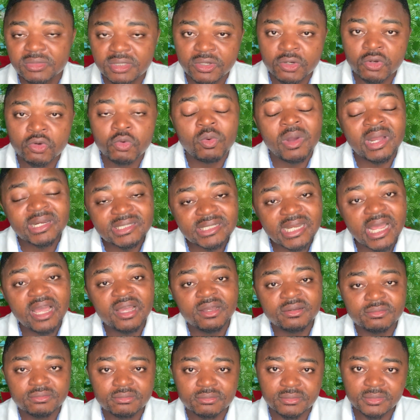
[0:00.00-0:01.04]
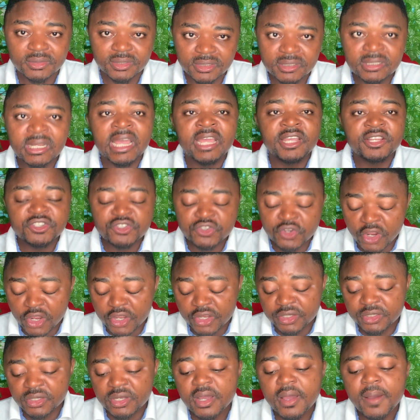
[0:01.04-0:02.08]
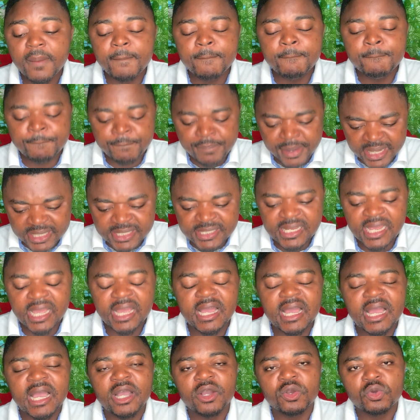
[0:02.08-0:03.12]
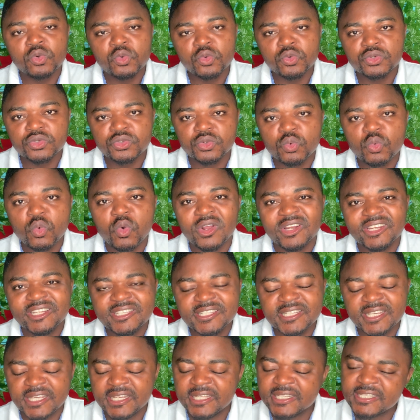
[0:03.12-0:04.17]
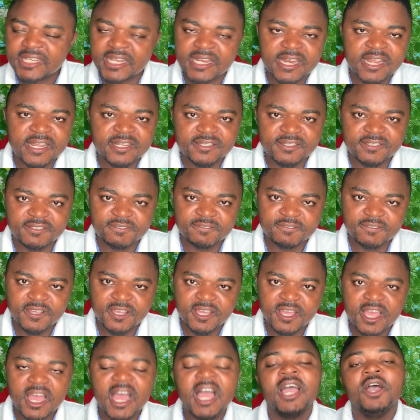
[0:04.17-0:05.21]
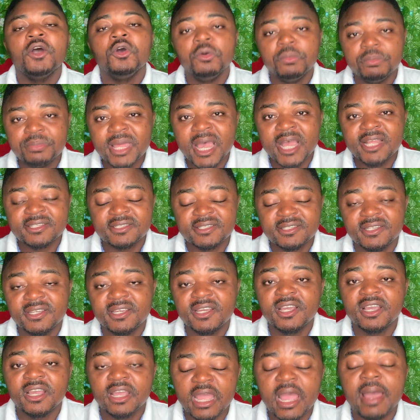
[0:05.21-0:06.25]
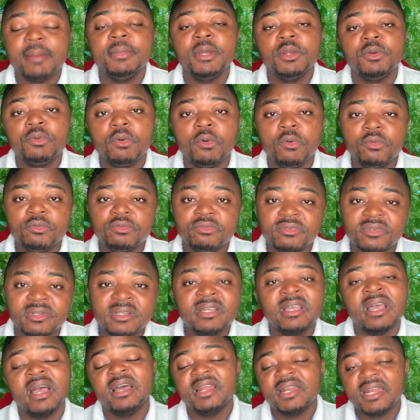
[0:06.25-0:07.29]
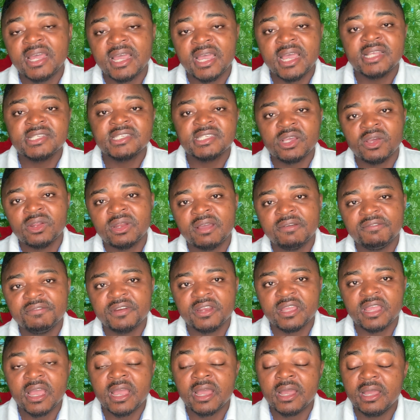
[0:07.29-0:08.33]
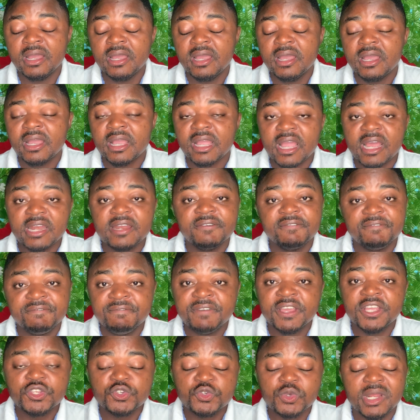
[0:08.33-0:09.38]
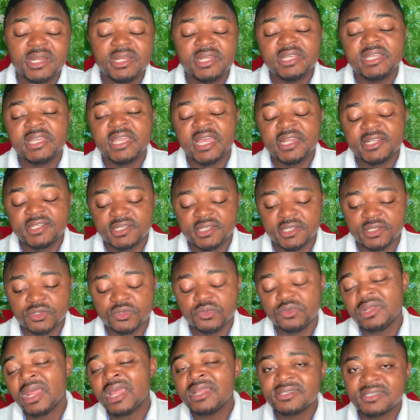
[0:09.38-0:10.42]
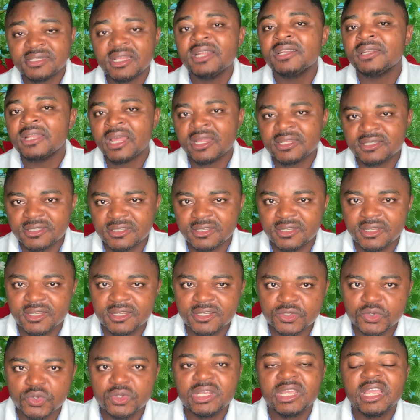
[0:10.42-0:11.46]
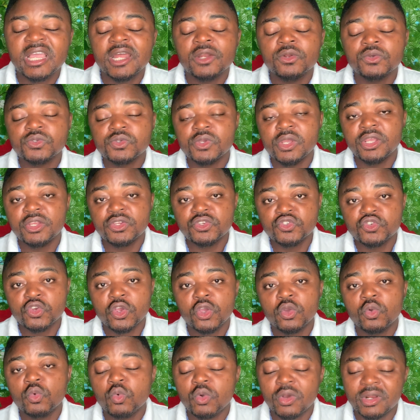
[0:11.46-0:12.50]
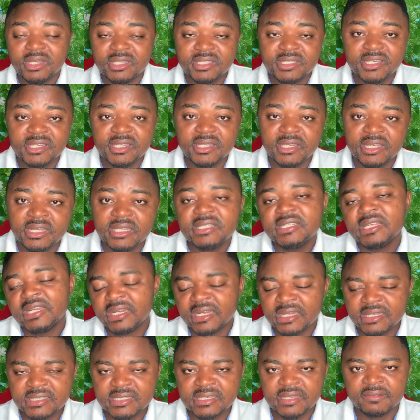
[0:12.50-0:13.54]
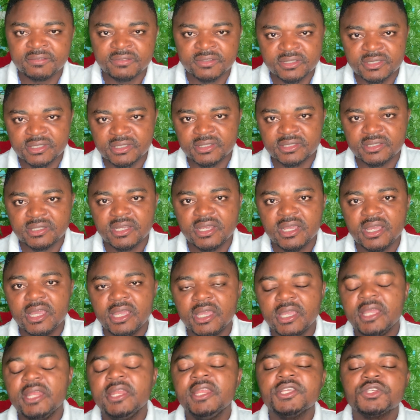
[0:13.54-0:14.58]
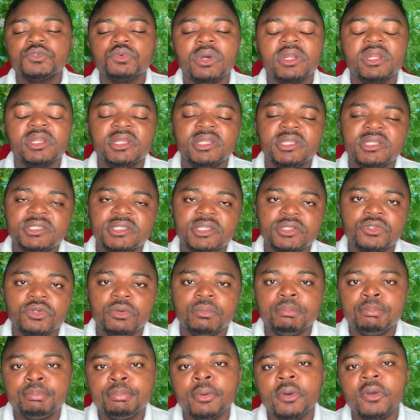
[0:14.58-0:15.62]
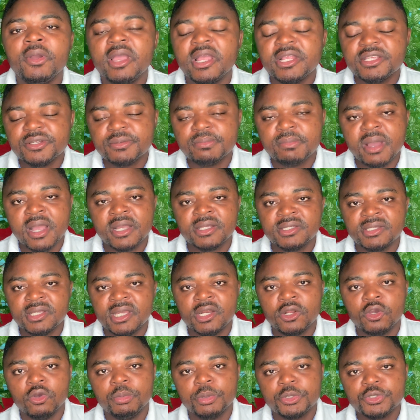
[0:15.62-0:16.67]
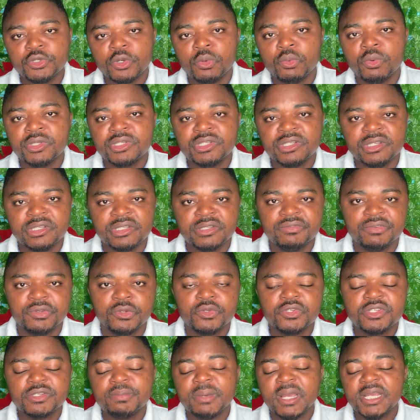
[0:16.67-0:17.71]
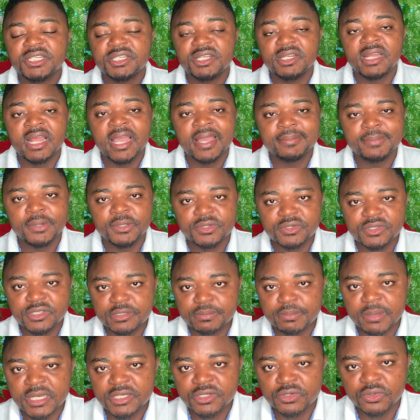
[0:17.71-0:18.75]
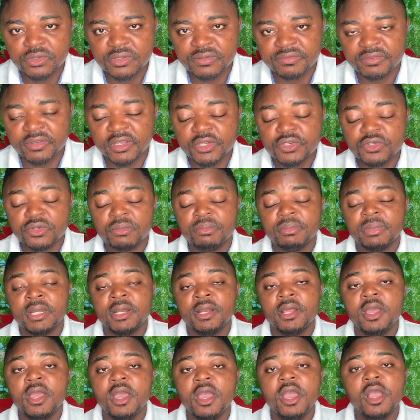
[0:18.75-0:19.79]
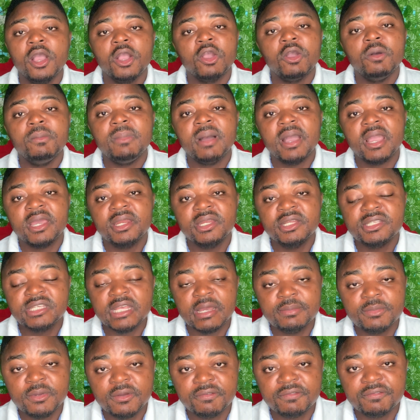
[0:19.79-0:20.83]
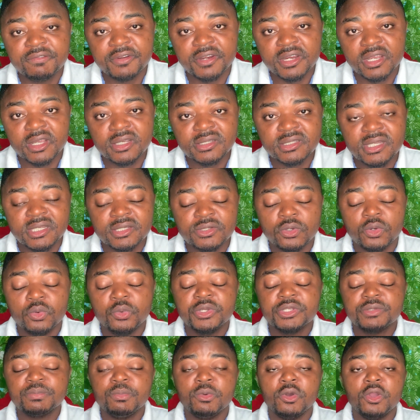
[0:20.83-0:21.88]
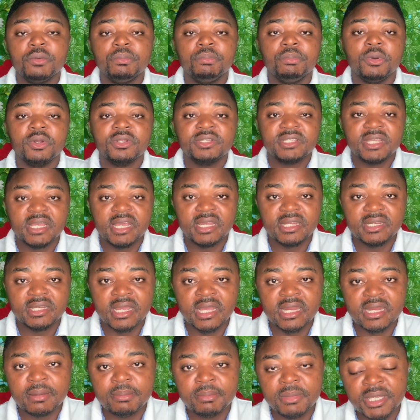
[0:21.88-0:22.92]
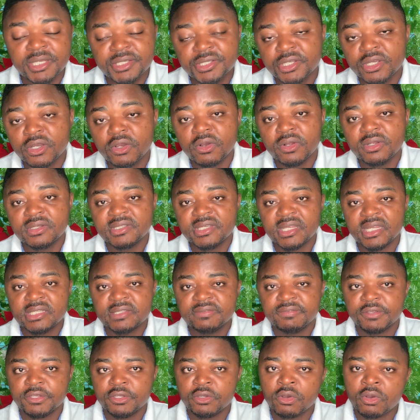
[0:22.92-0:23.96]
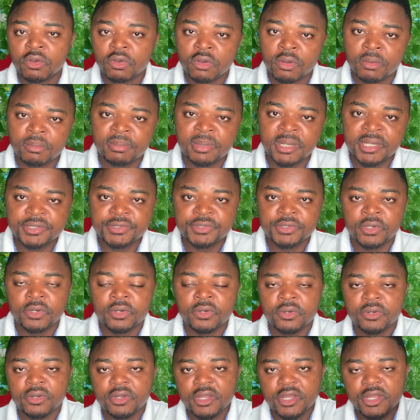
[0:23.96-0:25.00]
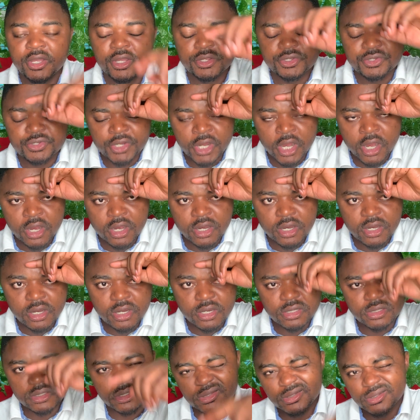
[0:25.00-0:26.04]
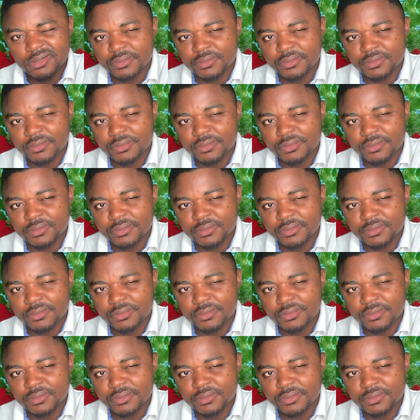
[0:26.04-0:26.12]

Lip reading: Rwanda, they are enjoying better and good quality internet. I hope that Cameroon, Ghana, and South Africa can eventually get to that standard so they can also enjoy quality internet services. It is what it is. It's your boy, Ajay Maxi, and I hope you enjoy watching this video. Smash the like button, smash the notification bell. Come back anytime you're free because there's always more important and amazing content for y'all. God bless y'all. Cheers.